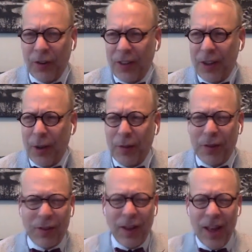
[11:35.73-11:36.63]
It's like you have
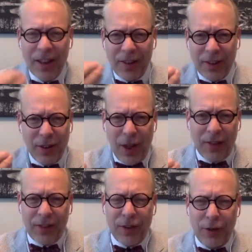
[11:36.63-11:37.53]
this
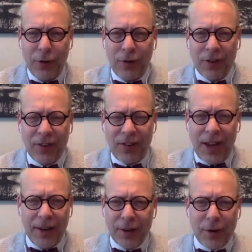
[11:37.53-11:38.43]
lust to use the
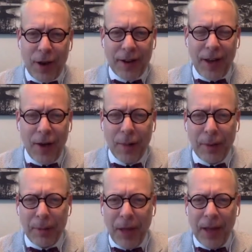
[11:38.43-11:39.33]
state to crack down on
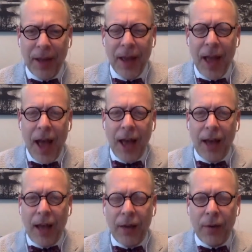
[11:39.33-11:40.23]
people. I
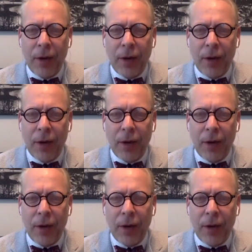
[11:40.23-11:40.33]
don't